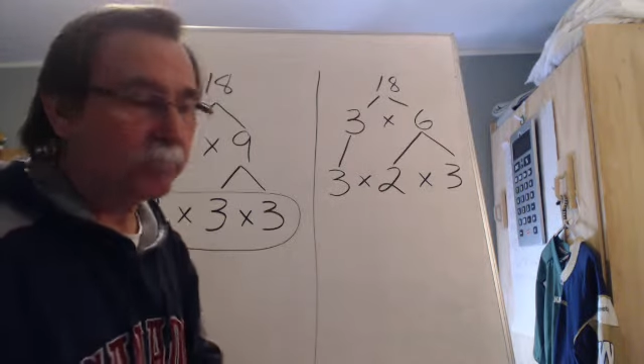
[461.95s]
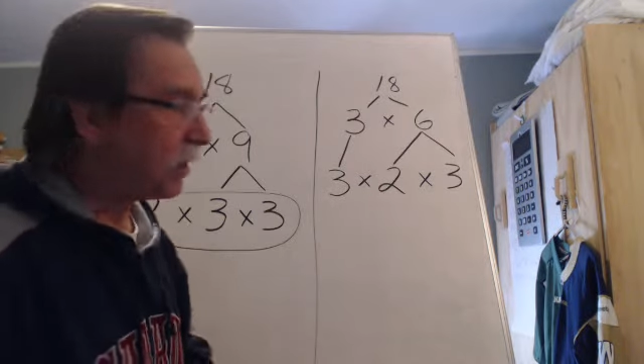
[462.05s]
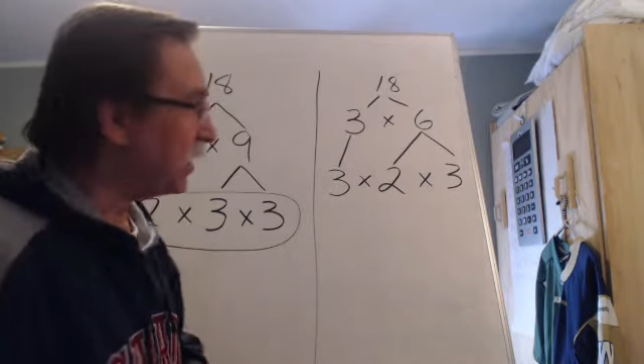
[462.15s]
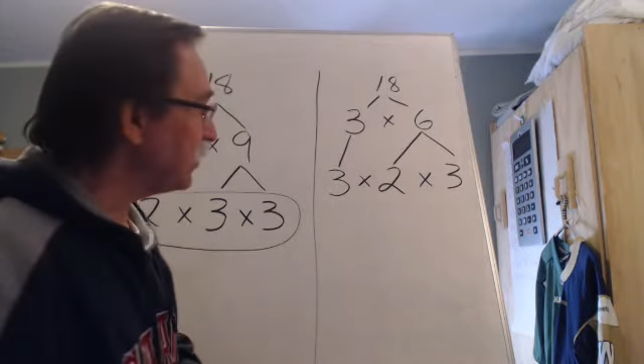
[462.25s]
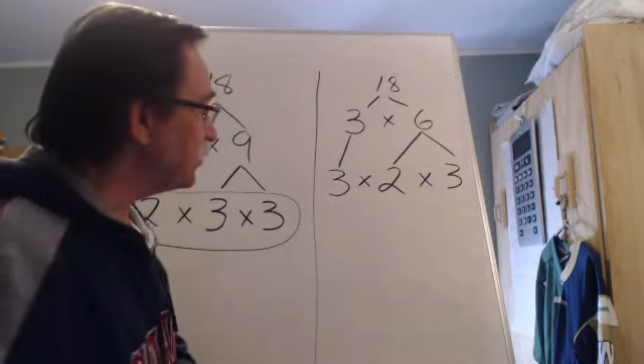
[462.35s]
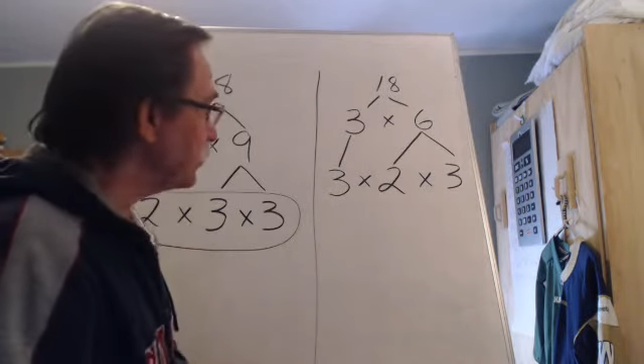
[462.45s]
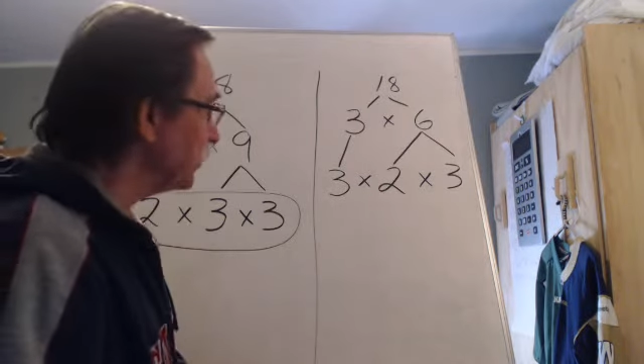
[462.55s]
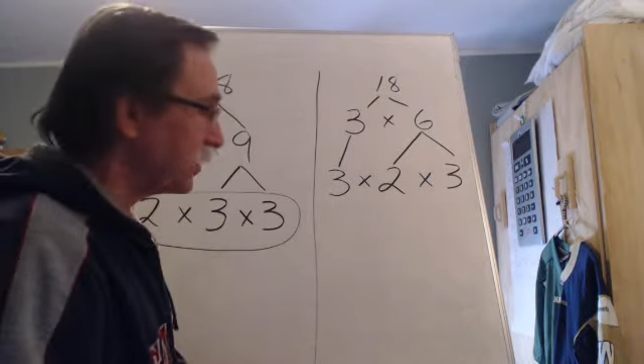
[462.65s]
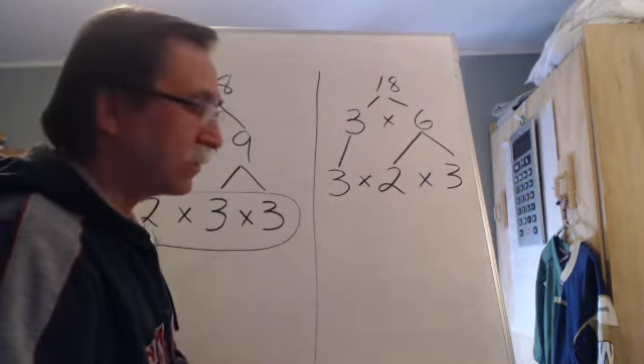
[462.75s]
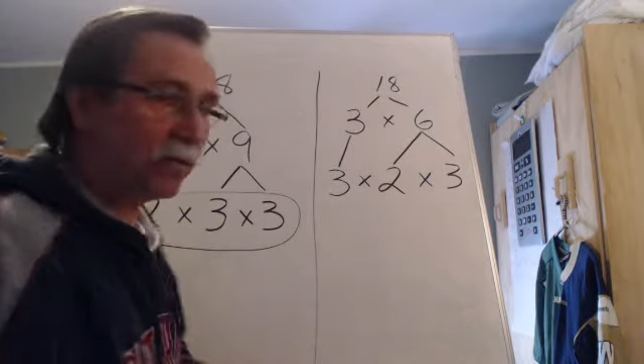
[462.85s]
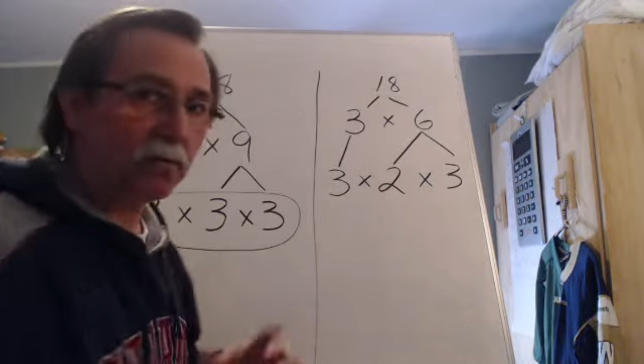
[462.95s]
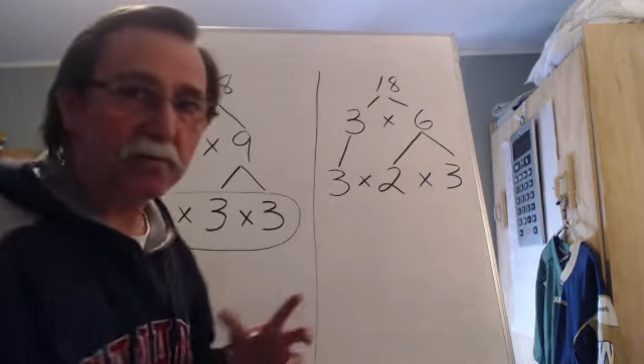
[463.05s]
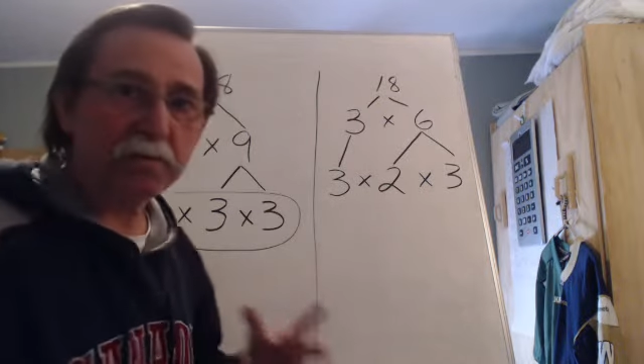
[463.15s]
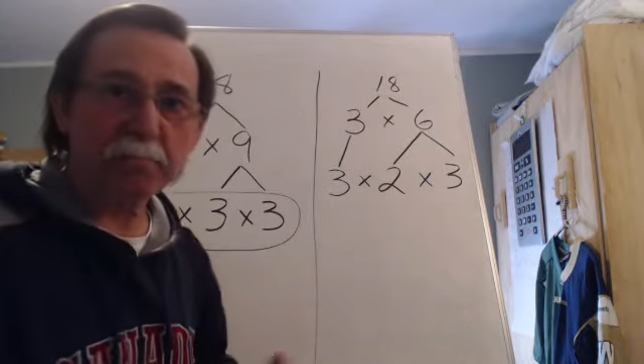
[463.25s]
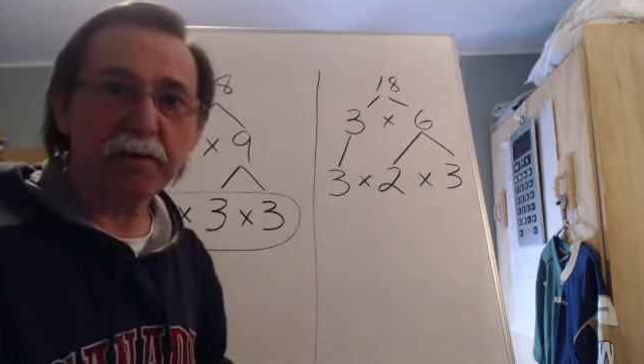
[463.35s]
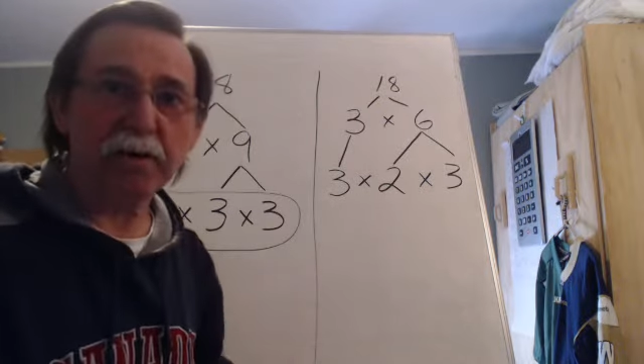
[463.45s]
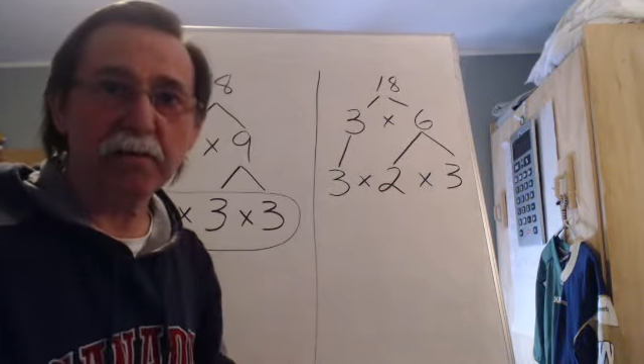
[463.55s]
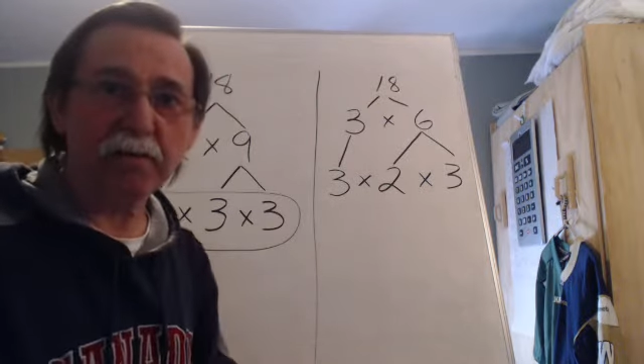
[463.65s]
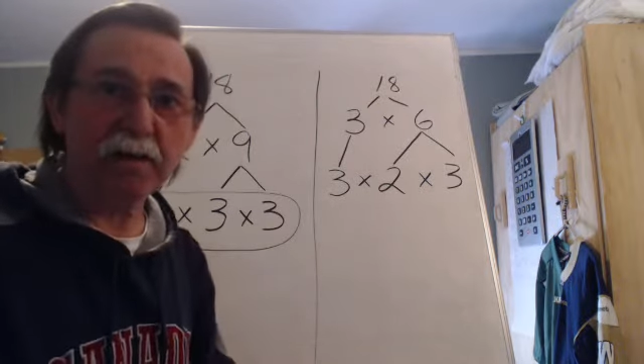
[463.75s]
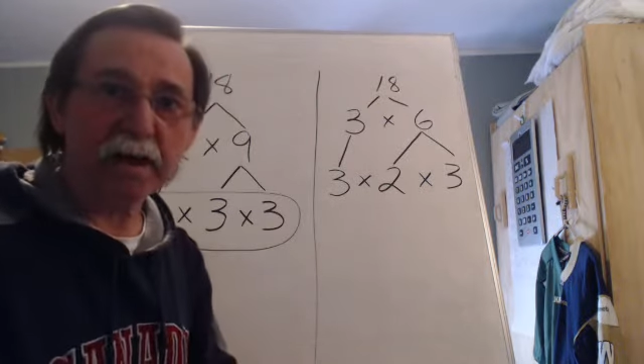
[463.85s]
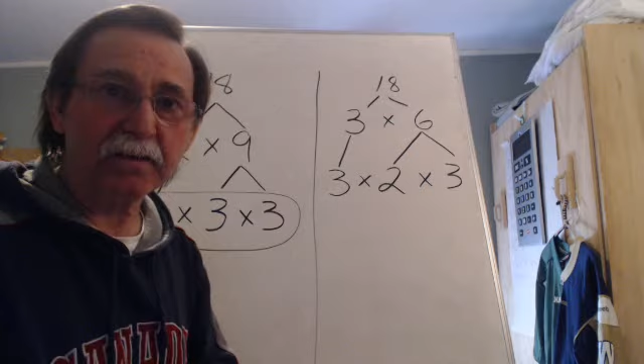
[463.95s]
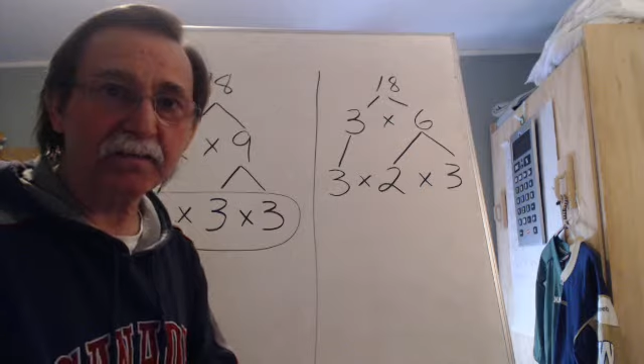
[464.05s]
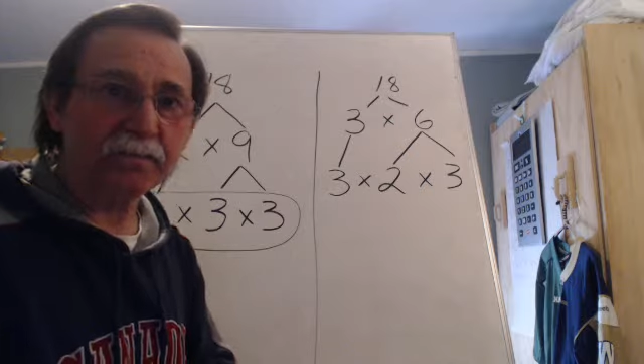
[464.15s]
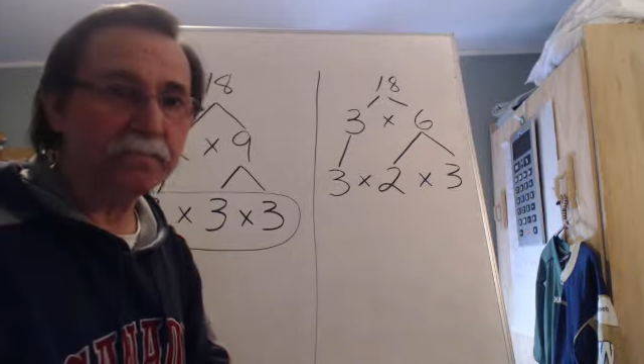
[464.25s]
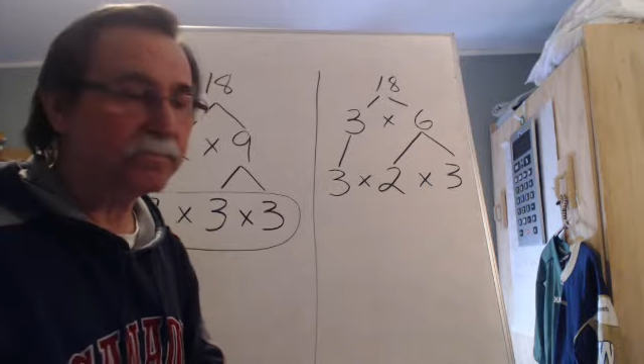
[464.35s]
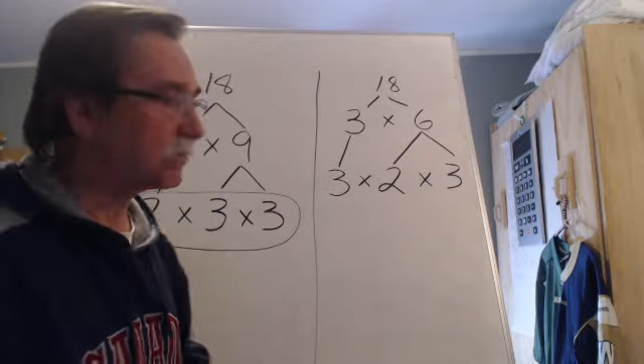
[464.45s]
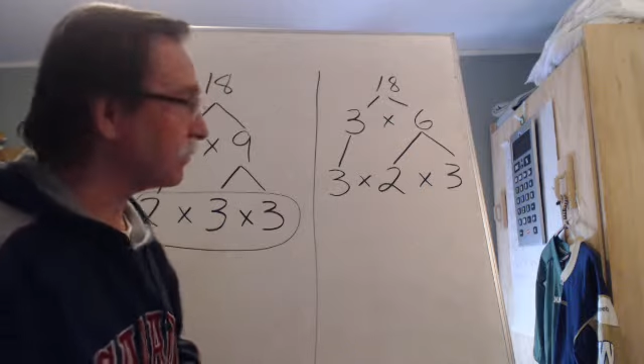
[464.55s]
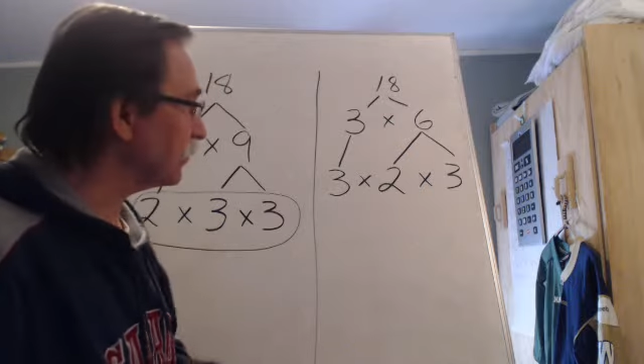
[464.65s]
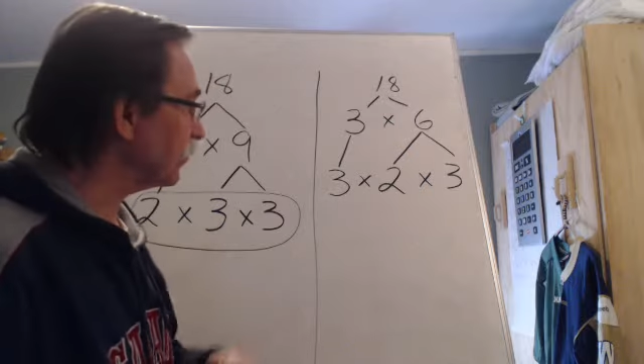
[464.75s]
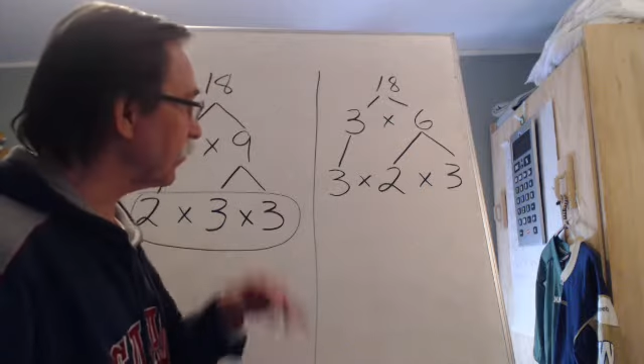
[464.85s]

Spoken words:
page and we can all compare our answers and